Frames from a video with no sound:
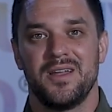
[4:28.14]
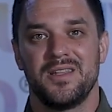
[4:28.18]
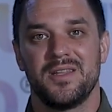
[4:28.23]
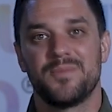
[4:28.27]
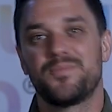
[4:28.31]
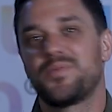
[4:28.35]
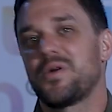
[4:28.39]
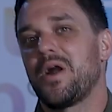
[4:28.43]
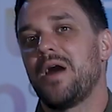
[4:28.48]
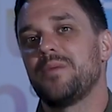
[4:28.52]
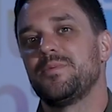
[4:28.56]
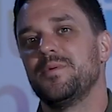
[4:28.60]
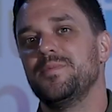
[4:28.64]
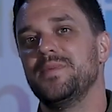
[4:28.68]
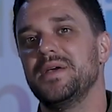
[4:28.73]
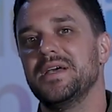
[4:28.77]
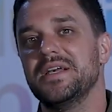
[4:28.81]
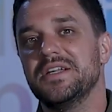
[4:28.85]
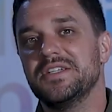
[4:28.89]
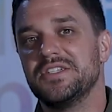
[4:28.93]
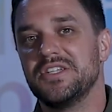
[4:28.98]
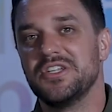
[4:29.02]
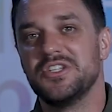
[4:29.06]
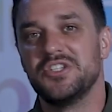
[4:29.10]
The problem
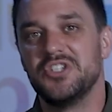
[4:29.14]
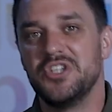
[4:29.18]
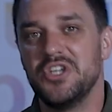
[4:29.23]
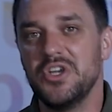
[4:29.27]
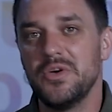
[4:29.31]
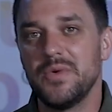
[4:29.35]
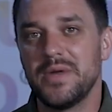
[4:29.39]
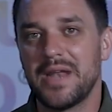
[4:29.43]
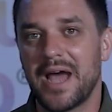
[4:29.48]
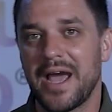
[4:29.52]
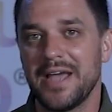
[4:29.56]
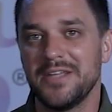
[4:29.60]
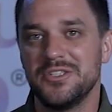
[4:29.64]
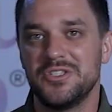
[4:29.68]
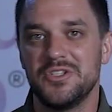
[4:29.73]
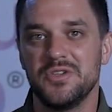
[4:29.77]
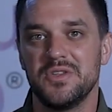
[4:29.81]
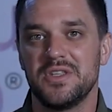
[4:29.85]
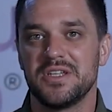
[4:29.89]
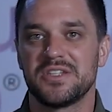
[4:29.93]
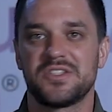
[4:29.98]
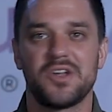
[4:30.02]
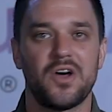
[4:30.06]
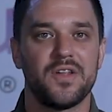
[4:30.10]
is you and I
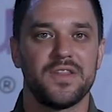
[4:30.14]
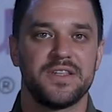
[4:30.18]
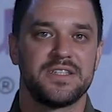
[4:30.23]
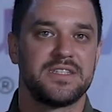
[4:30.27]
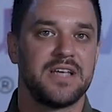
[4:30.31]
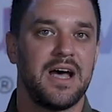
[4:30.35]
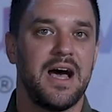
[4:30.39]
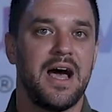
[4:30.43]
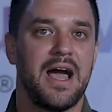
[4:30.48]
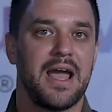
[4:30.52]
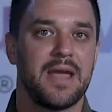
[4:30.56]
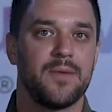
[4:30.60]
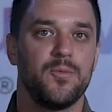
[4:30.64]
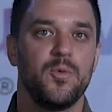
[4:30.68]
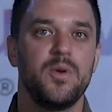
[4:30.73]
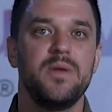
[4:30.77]
do this all the time.